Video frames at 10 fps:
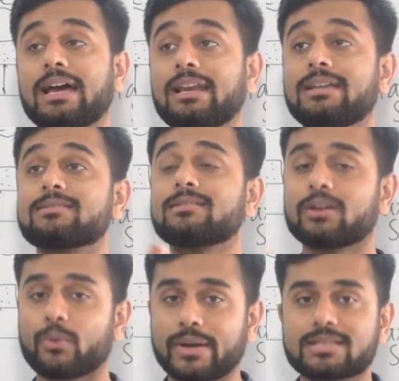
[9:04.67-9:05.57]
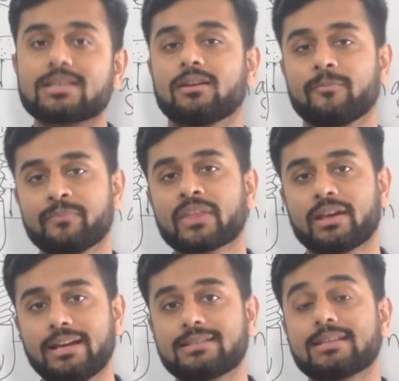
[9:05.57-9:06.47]
challenge the question,
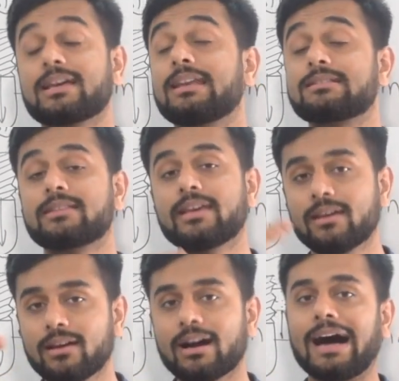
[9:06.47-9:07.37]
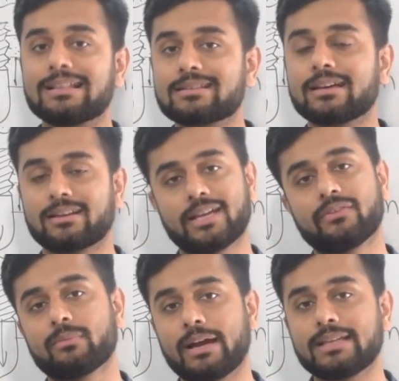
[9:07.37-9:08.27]
right? So challenge the answer
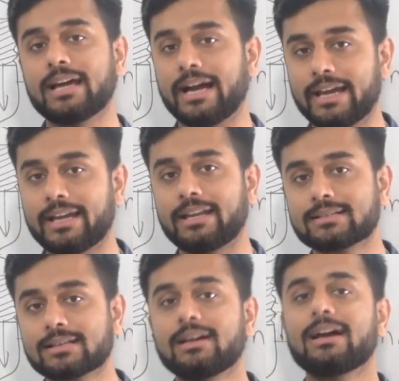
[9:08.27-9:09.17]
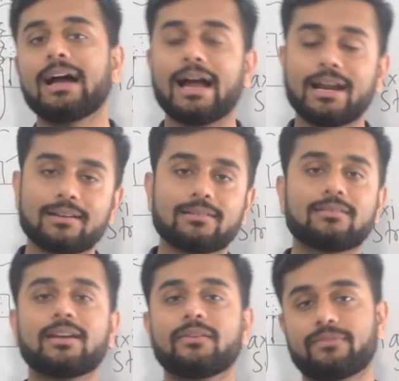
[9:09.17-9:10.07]
given by the I I Ts, and
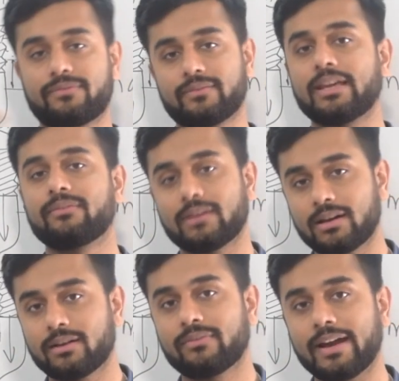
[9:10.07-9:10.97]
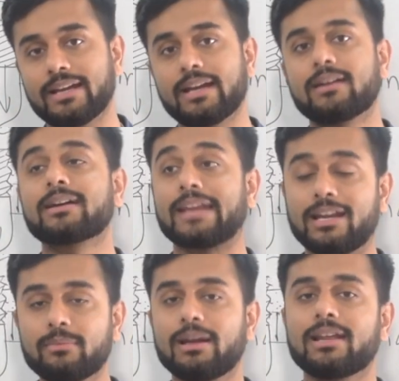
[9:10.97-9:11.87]
if they uh, find it
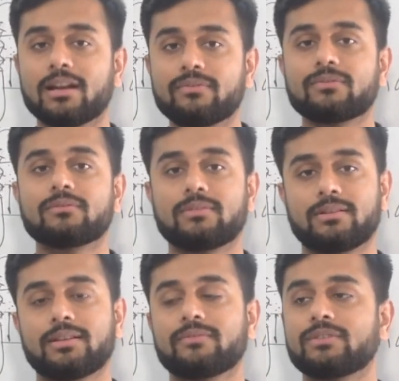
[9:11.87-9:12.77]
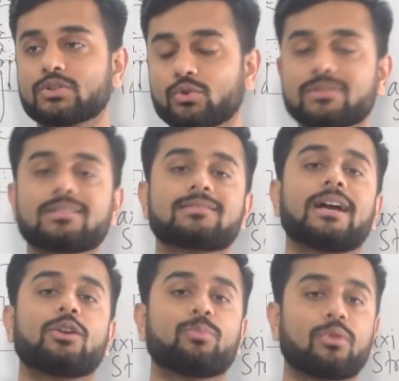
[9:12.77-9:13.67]
credible enough, if the sources
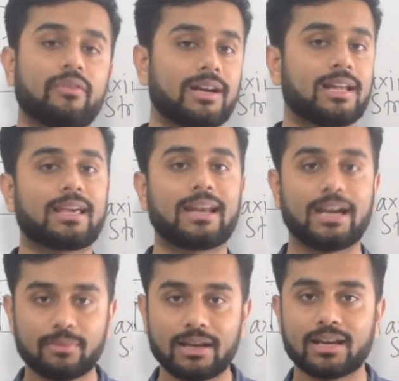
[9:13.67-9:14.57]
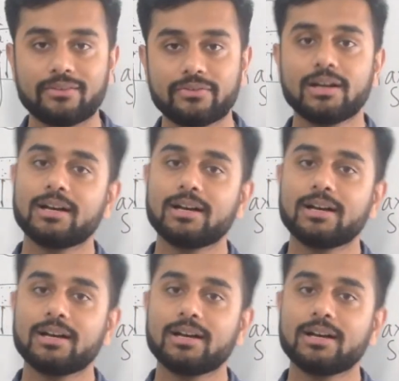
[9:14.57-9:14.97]
that you provide are credible enough,